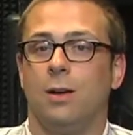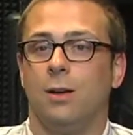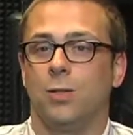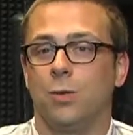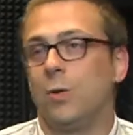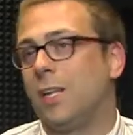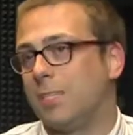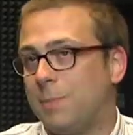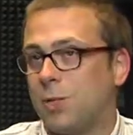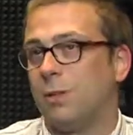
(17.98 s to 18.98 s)
So creating
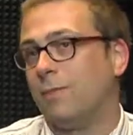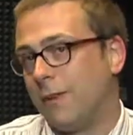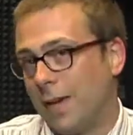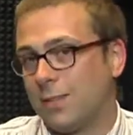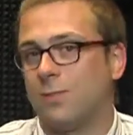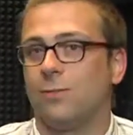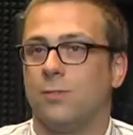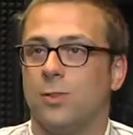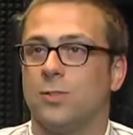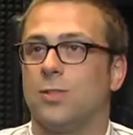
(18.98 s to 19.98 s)
special effects,
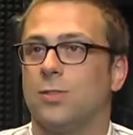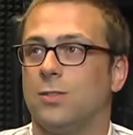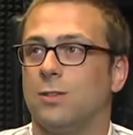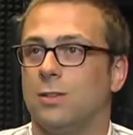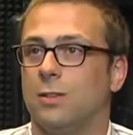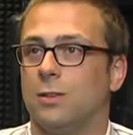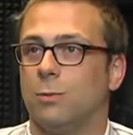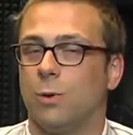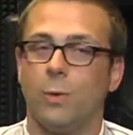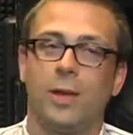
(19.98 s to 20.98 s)
for instance, is
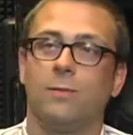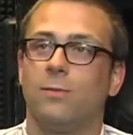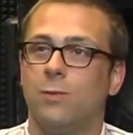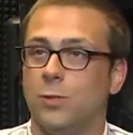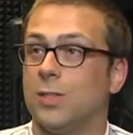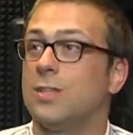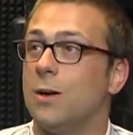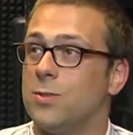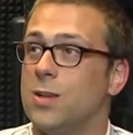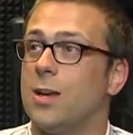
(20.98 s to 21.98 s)
one way of using
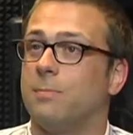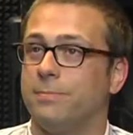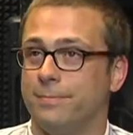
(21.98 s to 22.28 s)
sound design.